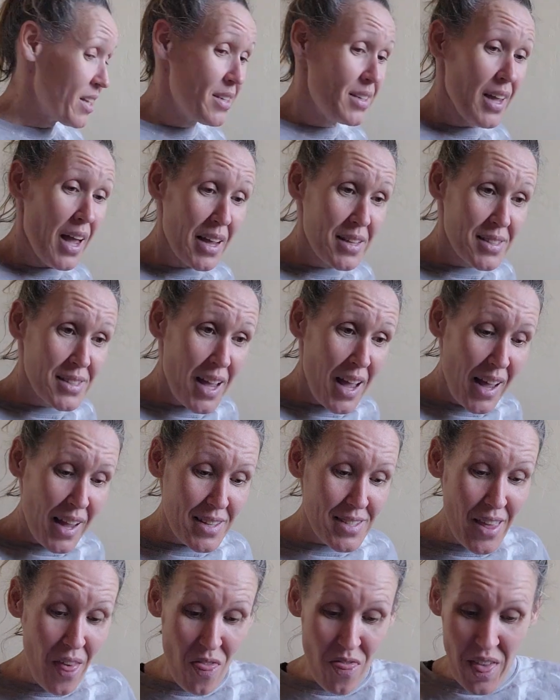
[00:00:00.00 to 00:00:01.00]
yes
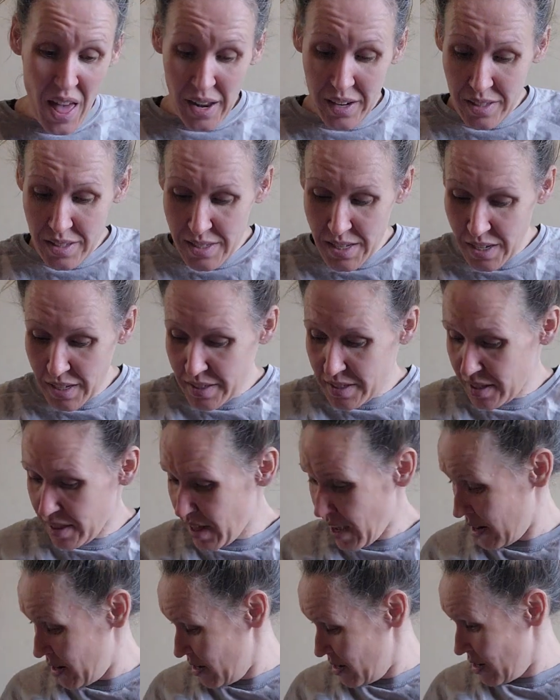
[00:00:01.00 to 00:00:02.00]
guys that is it
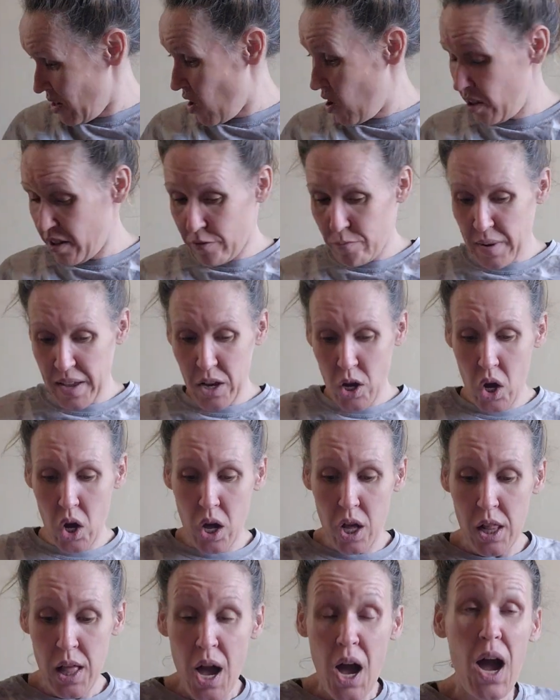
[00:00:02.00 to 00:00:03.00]
that is all of my
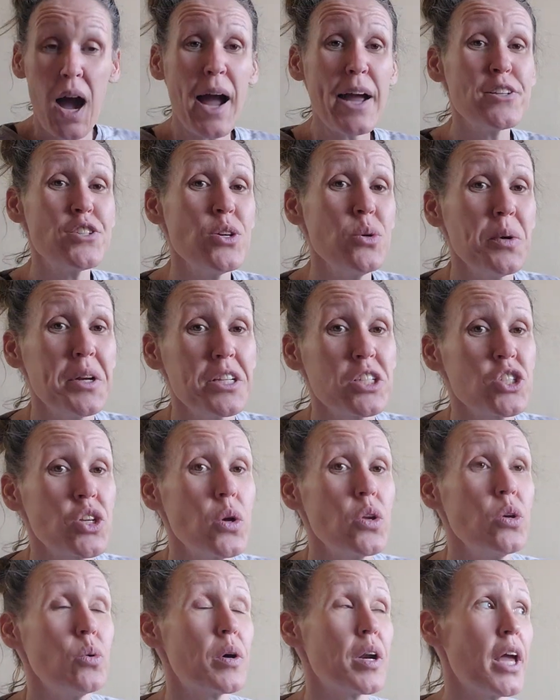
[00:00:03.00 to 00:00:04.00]
haul i do want to show
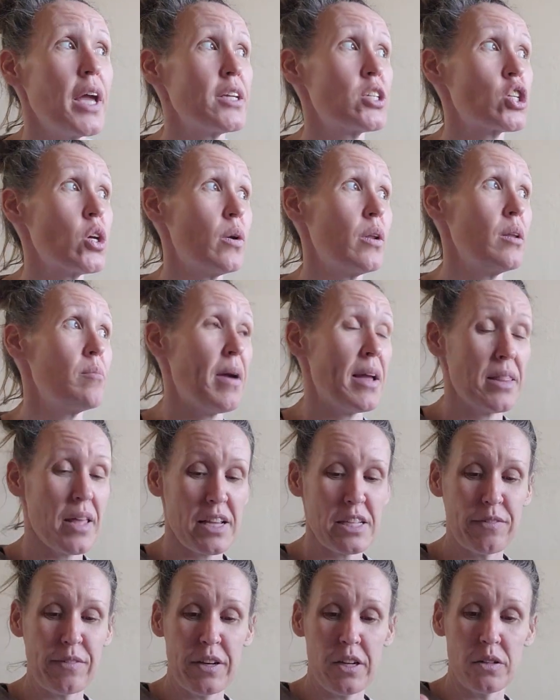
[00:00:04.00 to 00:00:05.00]
you what i showed in my
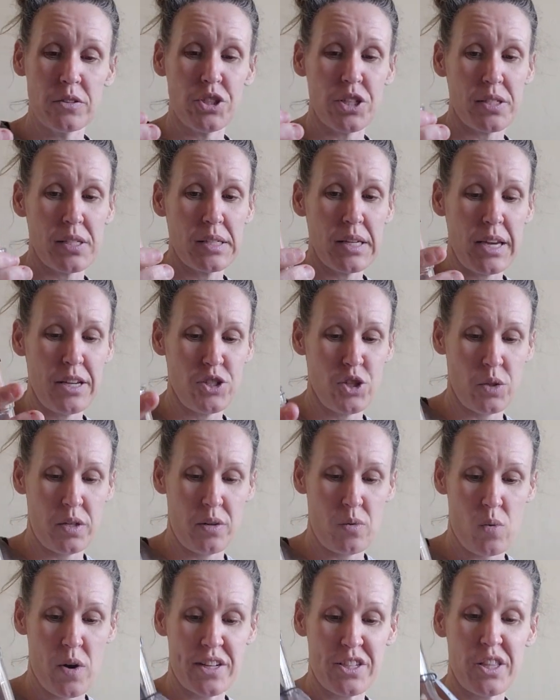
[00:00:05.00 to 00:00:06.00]
last video just in case you
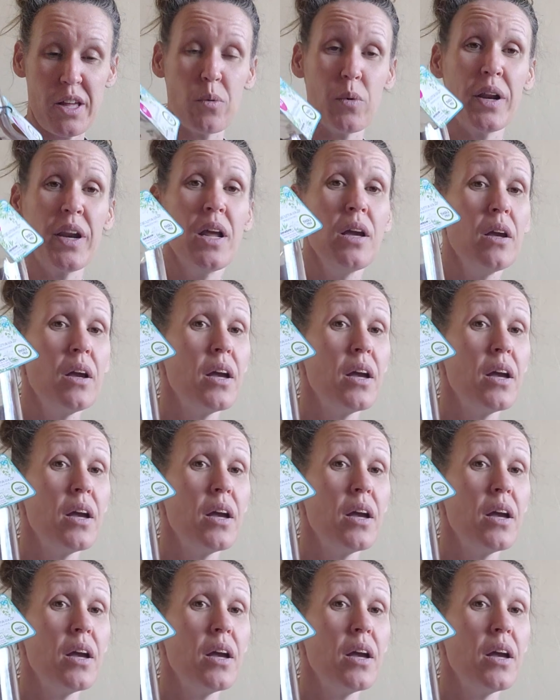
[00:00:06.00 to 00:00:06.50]
didn't watch that one